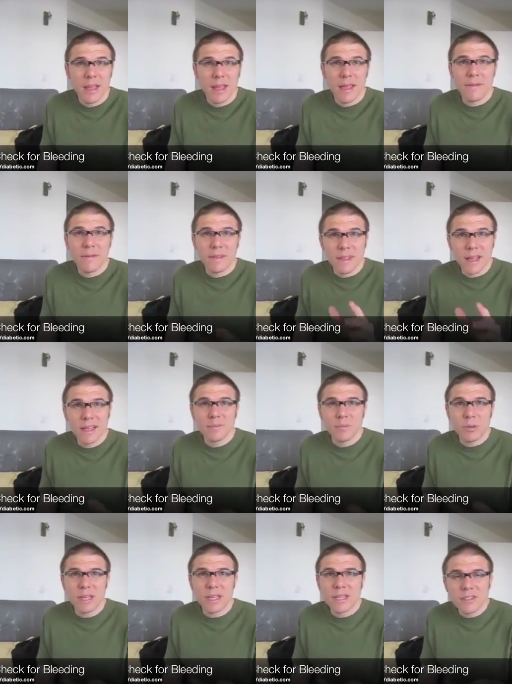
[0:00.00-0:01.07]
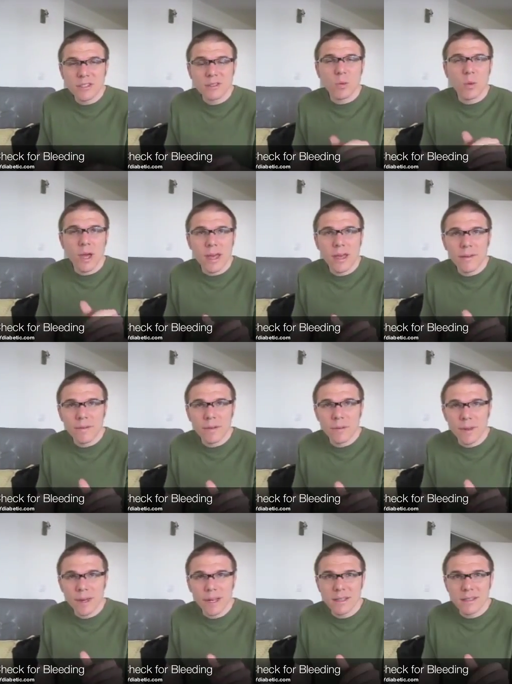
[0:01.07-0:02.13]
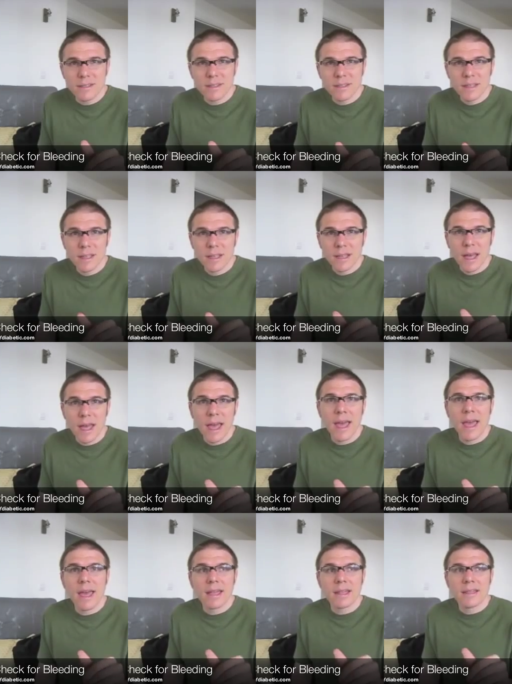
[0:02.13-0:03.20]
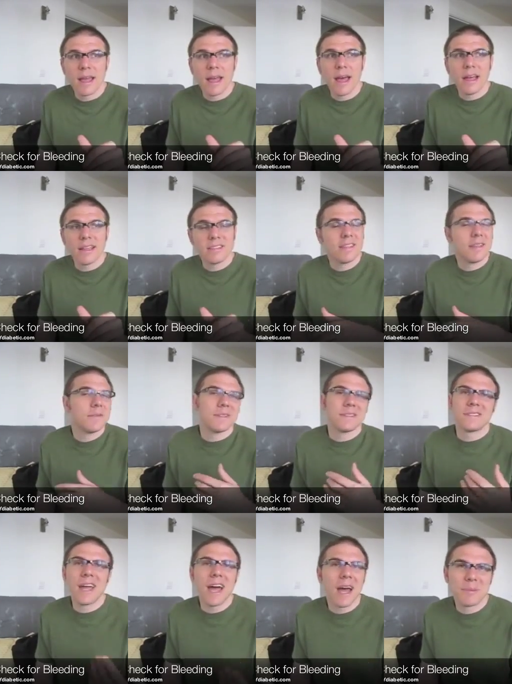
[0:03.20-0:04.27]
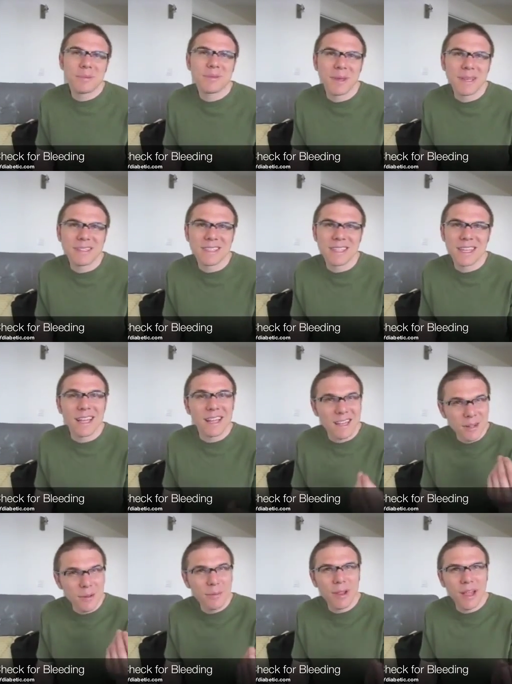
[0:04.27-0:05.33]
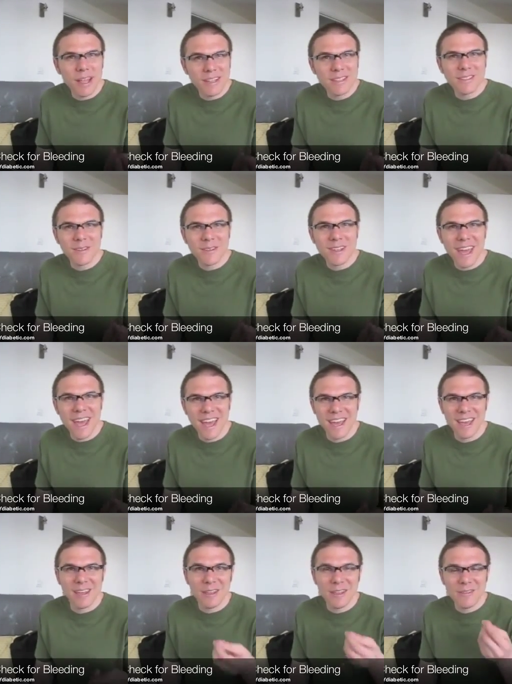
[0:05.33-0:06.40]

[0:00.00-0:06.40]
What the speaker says: If it does bleed, just wait a few minutes and see if it stops, basically. A little blood is okay.